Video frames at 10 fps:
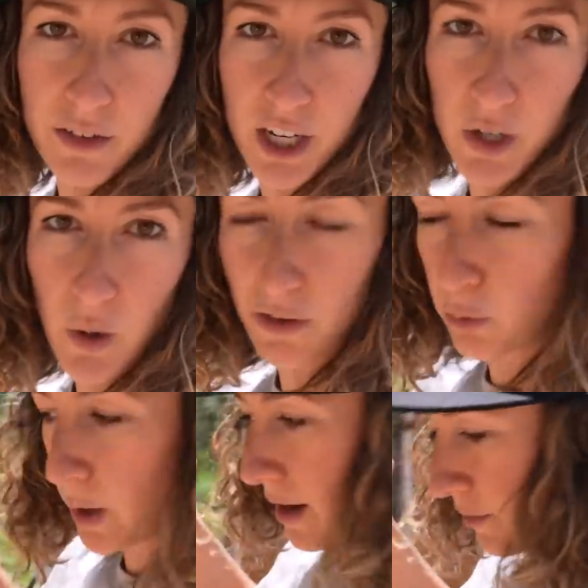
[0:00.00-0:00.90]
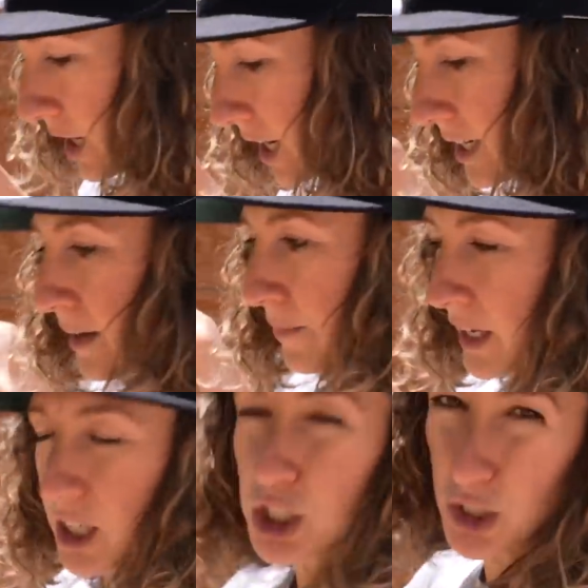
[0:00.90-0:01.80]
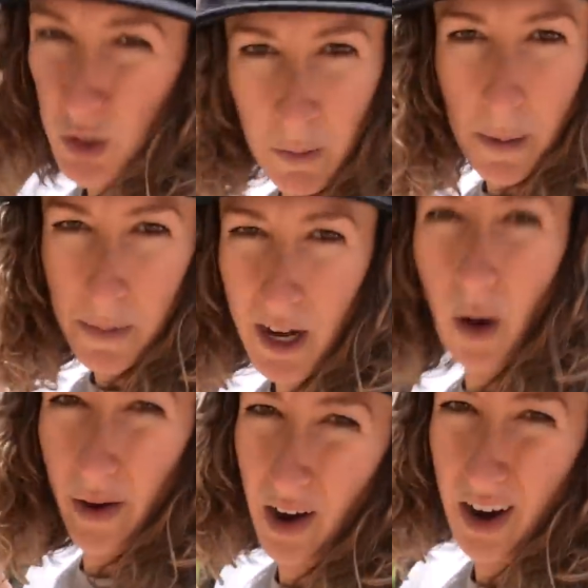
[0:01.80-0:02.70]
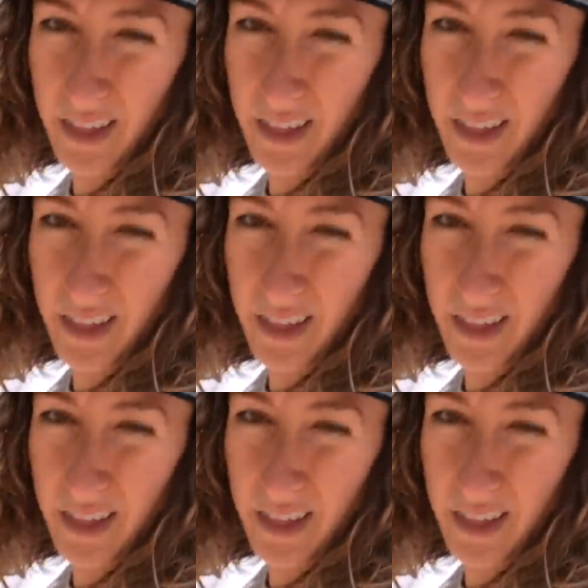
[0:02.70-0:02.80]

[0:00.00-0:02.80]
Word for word: view of whatever issues might be going on